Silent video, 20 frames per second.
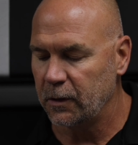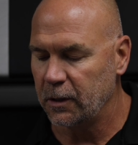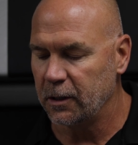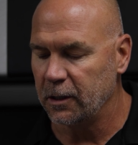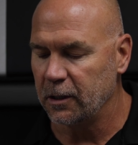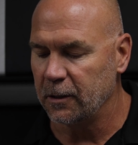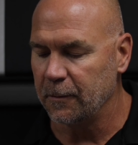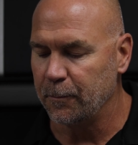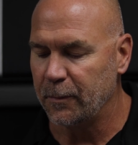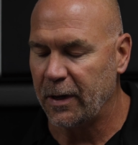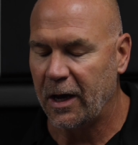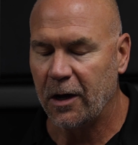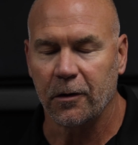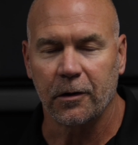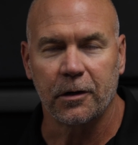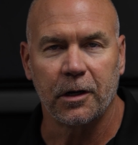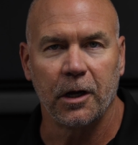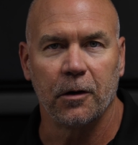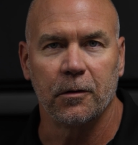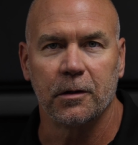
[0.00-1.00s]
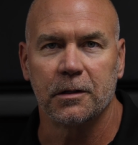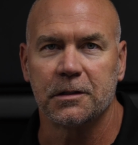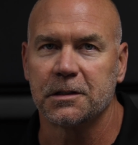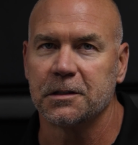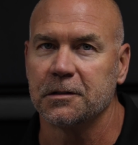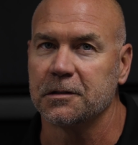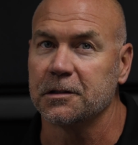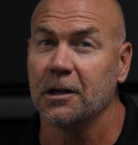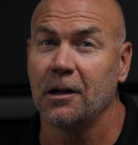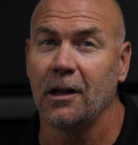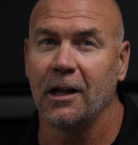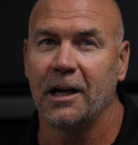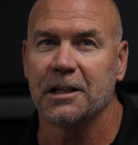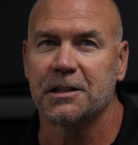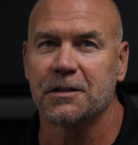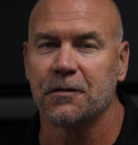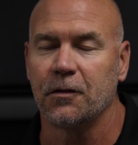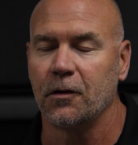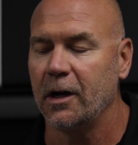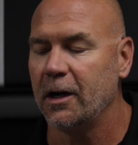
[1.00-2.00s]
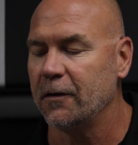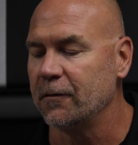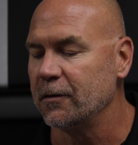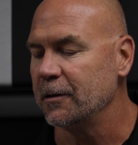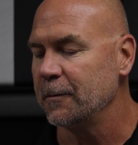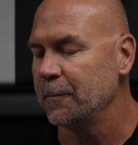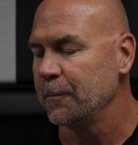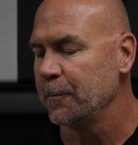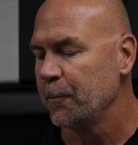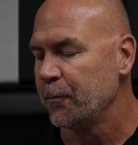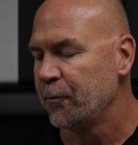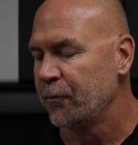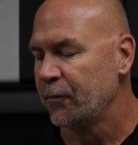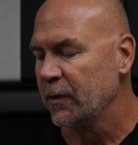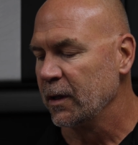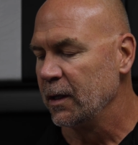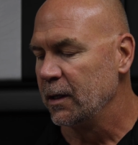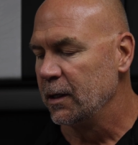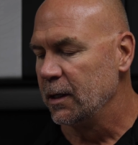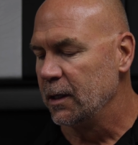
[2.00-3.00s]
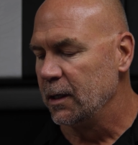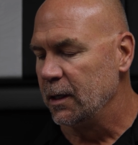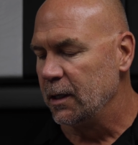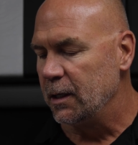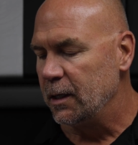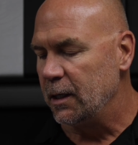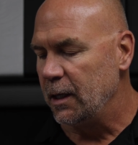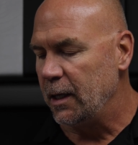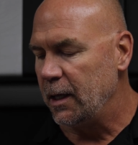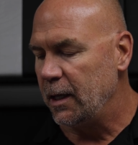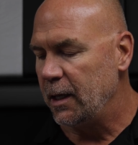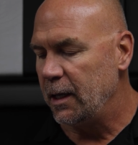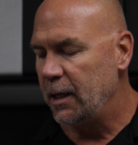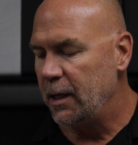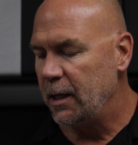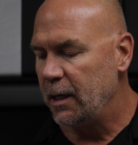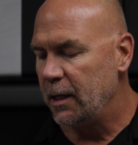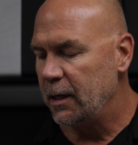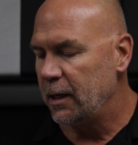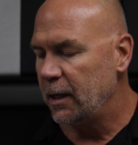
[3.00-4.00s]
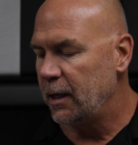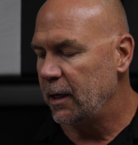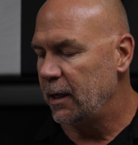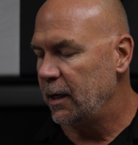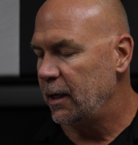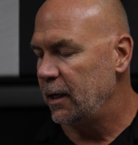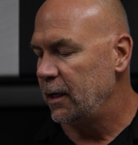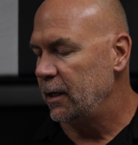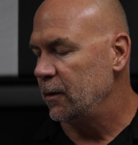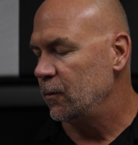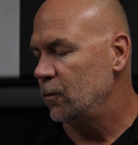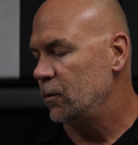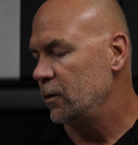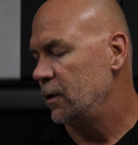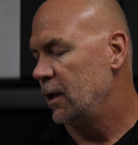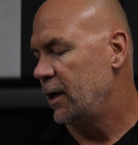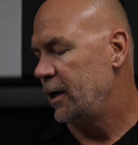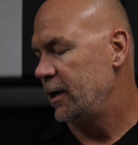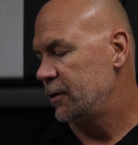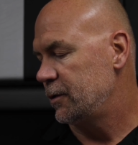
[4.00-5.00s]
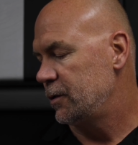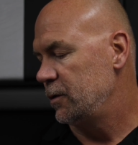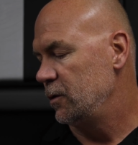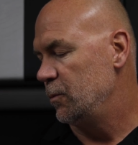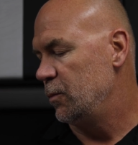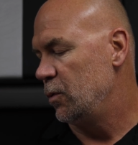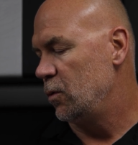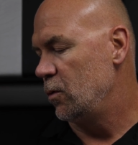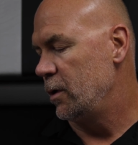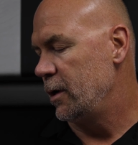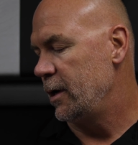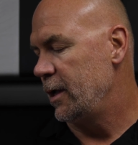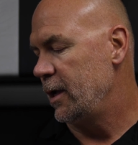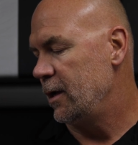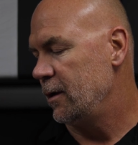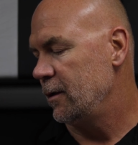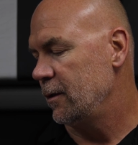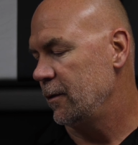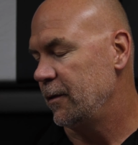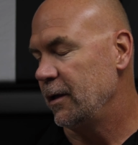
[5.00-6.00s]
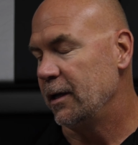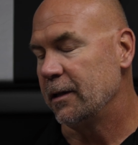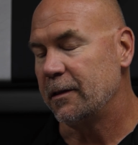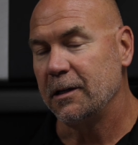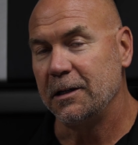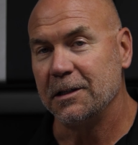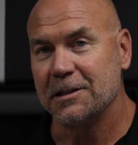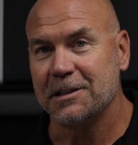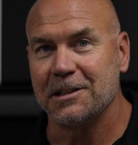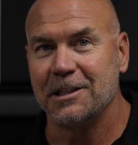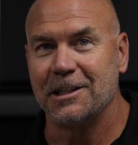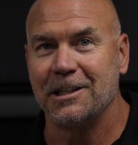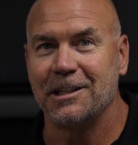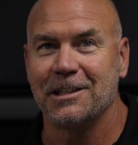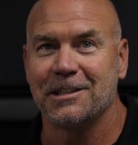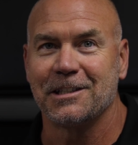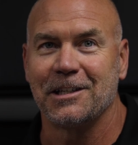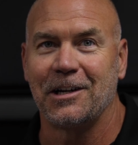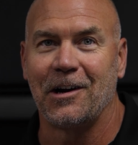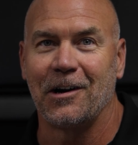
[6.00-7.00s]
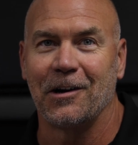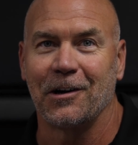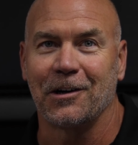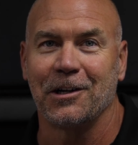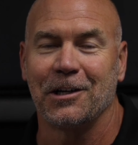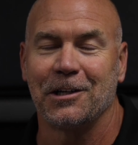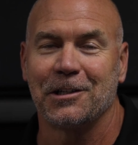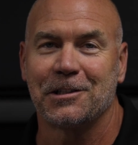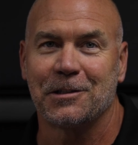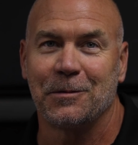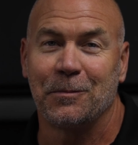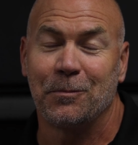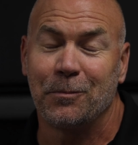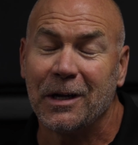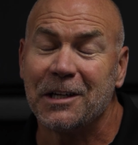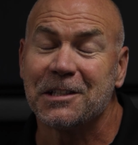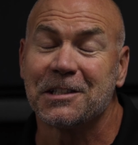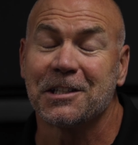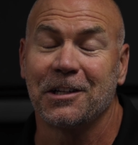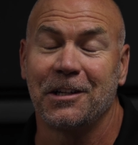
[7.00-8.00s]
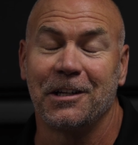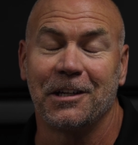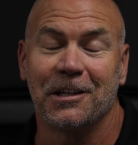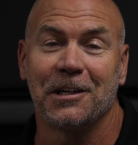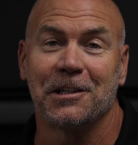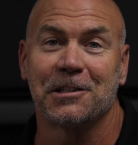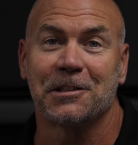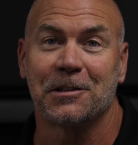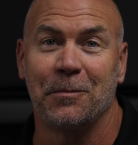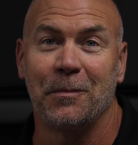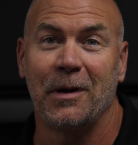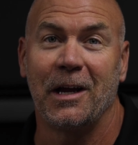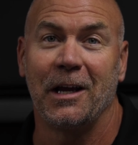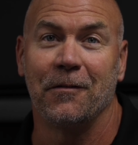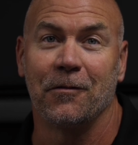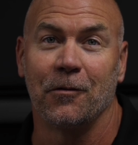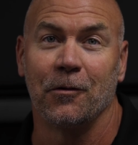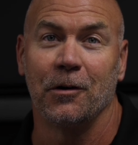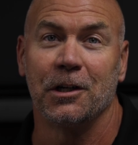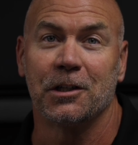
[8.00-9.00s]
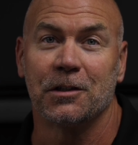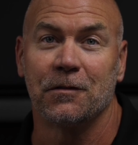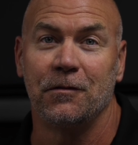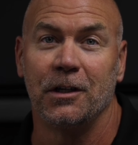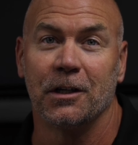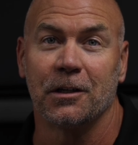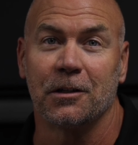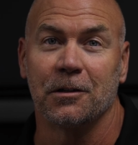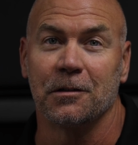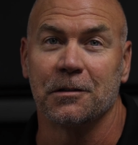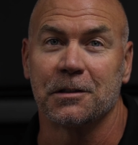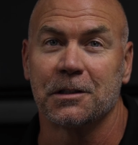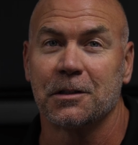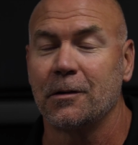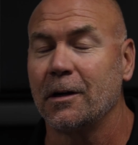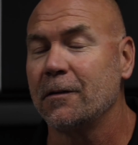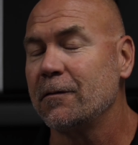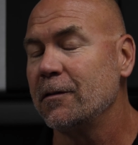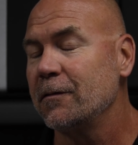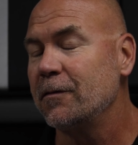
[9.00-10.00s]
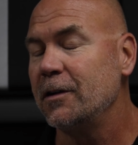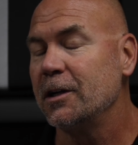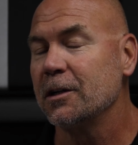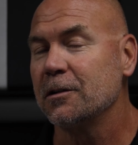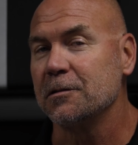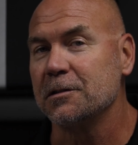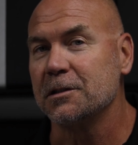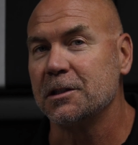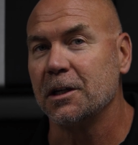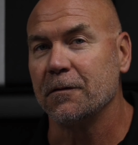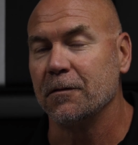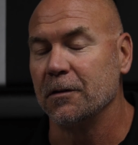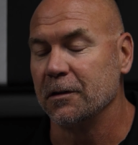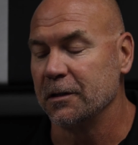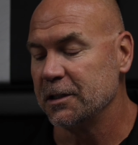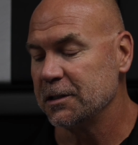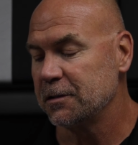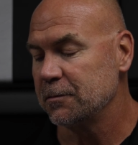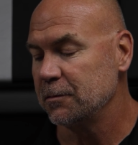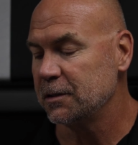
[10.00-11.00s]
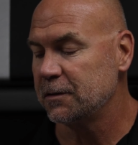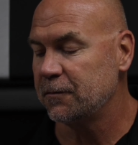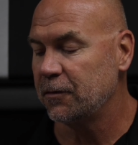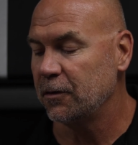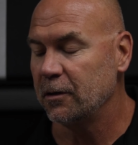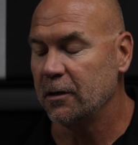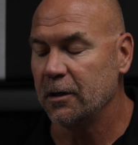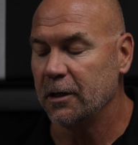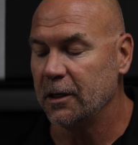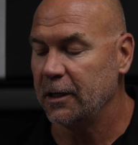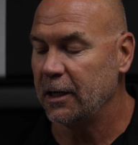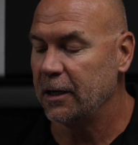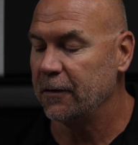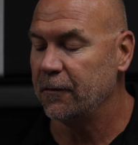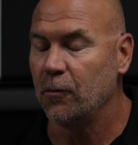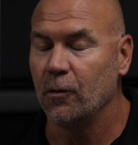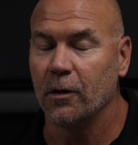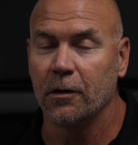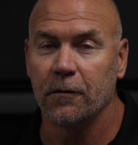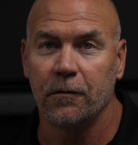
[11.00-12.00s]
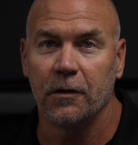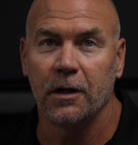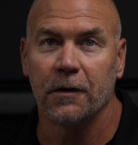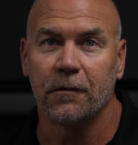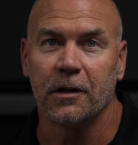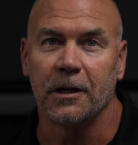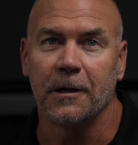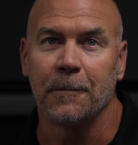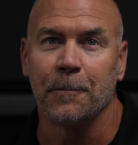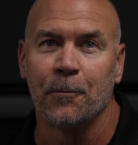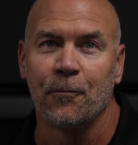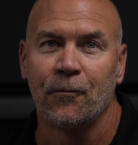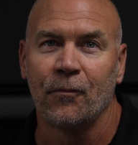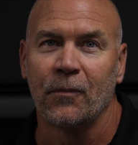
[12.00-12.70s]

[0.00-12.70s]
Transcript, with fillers: uh, powder coated, so it's gonna last forever. And I would like to point out that these things are custom, basically custom made for each vehicle. So every vehicle is different. This one's for a F-150